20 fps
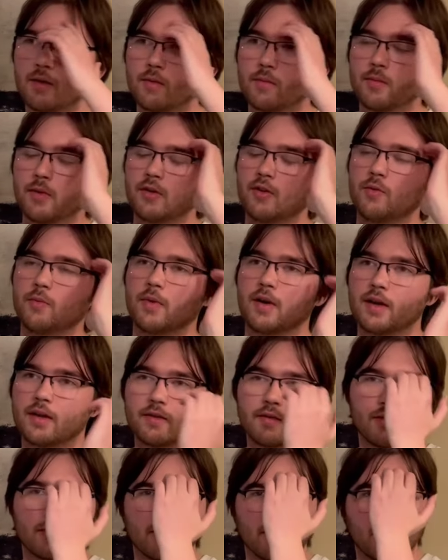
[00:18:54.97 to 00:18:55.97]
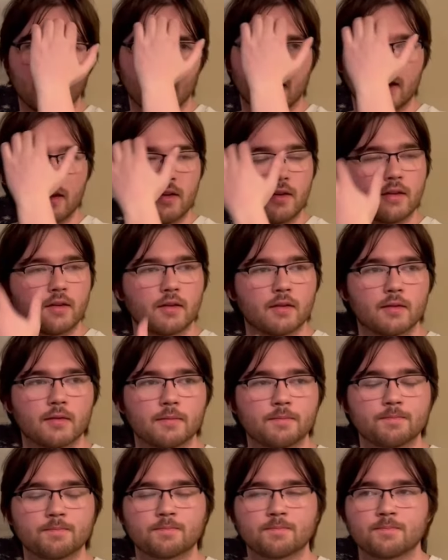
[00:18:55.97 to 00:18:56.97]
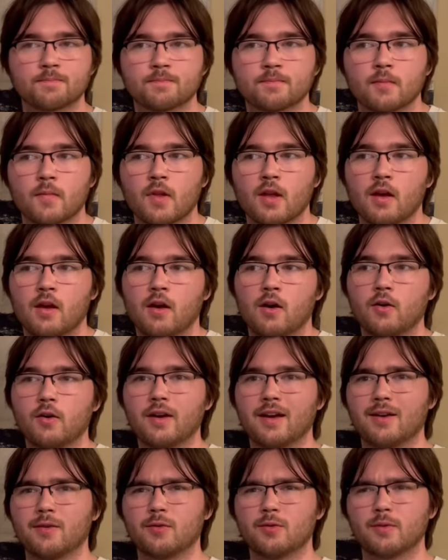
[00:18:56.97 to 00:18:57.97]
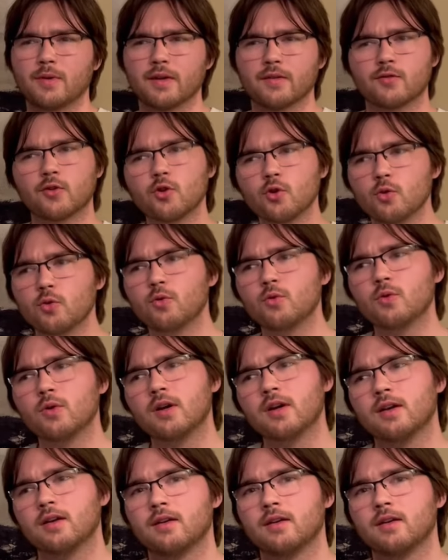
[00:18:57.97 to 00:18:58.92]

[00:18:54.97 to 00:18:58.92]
But you might say, okay, well, we have 2